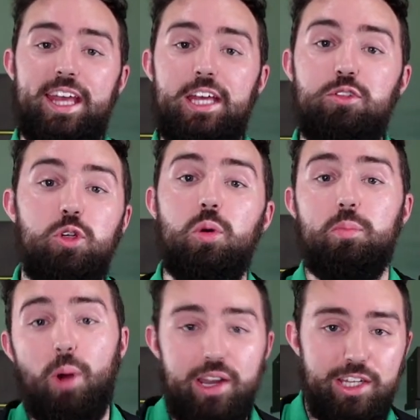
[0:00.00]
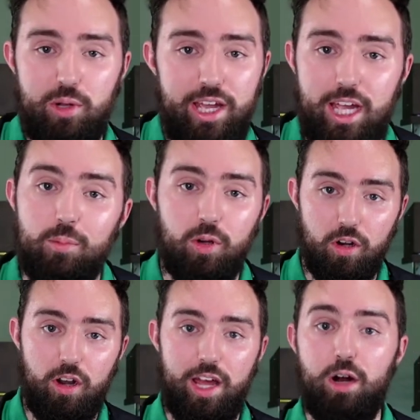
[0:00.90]
if you were biting into a
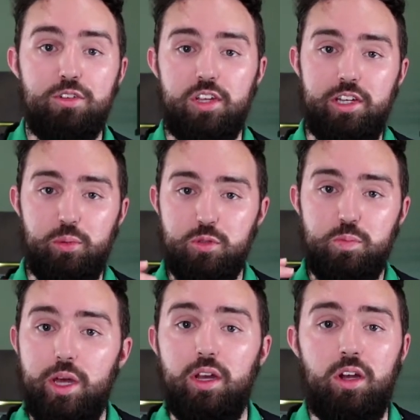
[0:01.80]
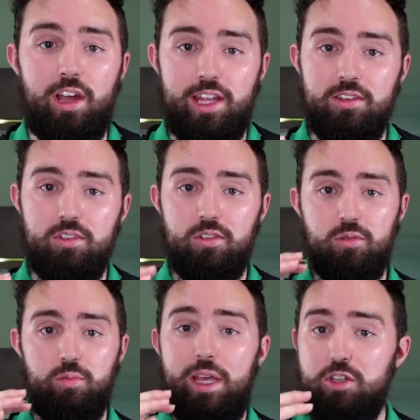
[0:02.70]
hamburger and all of a sudden it was bitter and
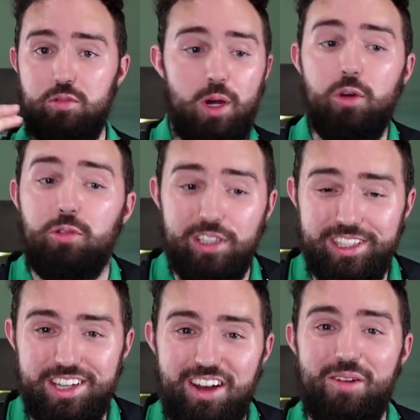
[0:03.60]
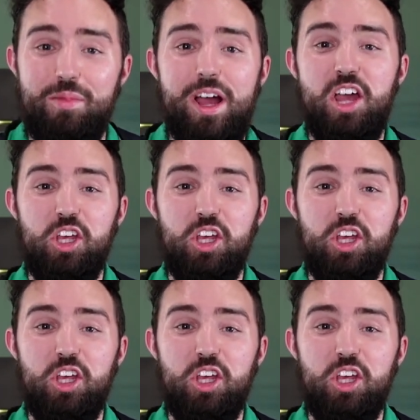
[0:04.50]
made your mouth really numb,